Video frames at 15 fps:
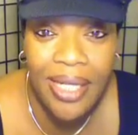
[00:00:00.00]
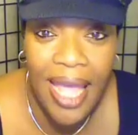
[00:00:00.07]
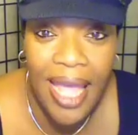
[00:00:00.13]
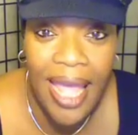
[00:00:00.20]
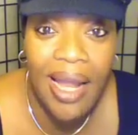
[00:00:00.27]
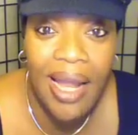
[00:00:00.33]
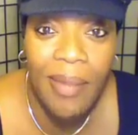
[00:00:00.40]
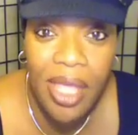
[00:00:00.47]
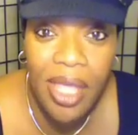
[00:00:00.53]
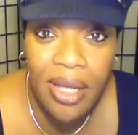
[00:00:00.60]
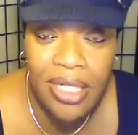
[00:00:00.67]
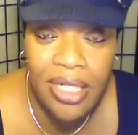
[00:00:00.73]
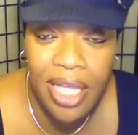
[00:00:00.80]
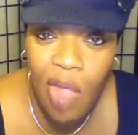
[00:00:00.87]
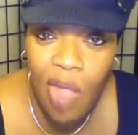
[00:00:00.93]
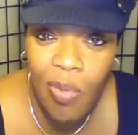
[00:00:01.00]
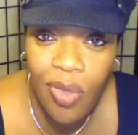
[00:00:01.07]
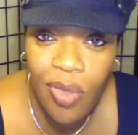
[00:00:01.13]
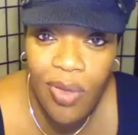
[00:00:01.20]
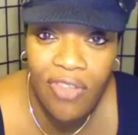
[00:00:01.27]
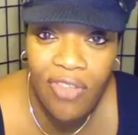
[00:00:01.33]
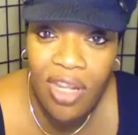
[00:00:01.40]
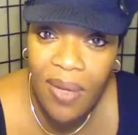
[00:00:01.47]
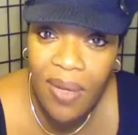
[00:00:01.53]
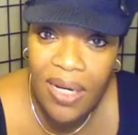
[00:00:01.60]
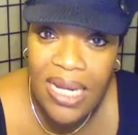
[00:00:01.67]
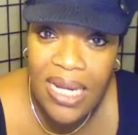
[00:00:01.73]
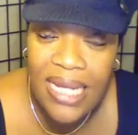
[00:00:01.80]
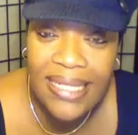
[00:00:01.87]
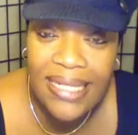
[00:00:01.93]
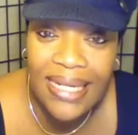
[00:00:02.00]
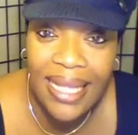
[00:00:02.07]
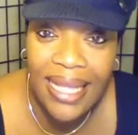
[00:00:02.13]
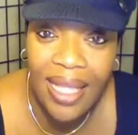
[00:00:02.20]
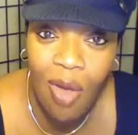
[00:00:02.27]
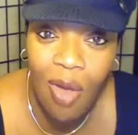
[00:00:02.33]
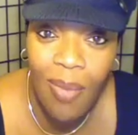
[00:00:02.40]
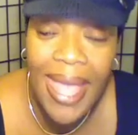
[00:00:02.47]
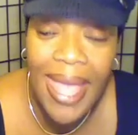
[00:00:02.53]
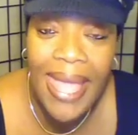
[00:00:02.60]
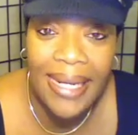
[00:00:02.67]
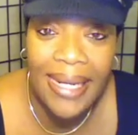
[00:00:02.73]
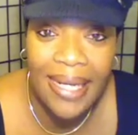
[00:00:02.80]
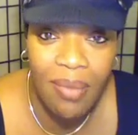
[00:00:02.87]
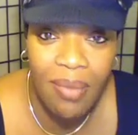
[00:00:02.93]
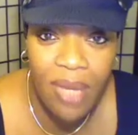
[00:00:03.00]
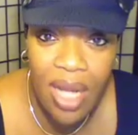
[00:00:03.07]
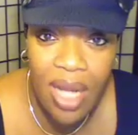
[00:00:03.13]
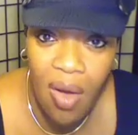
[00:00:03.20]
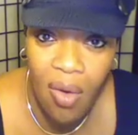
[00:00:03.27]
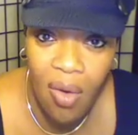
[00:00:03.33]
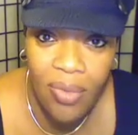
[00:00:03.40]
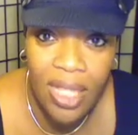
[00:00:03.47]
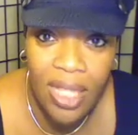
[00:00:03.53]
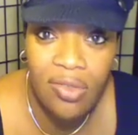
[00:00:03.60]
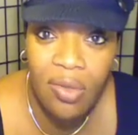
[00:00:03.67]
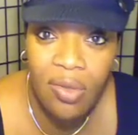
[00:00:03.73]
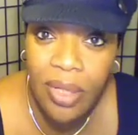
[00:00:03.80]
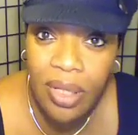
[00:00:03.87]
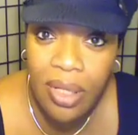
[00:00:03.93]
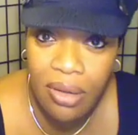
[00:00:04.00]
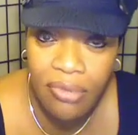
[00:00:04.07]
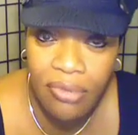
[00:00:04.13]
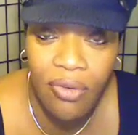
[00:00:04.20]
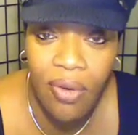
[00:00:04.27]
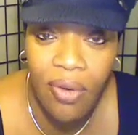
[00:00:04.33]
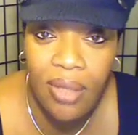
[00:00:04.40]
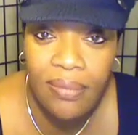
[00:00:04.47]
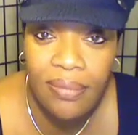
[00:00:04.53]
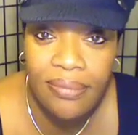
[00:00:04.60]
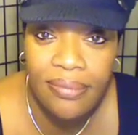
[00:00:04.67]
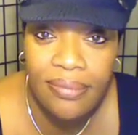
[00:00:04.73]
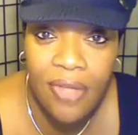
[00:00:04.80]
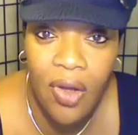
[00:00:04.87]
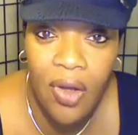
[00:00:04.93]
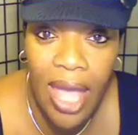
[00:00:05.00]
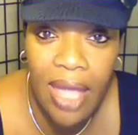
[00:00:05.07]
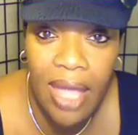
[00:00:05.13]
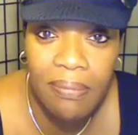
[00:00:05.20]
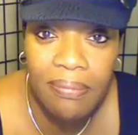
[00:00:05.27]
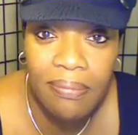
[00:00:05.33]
And I'm here to help you. If anybody needs any help, let me know. That's what we're here for. Okay?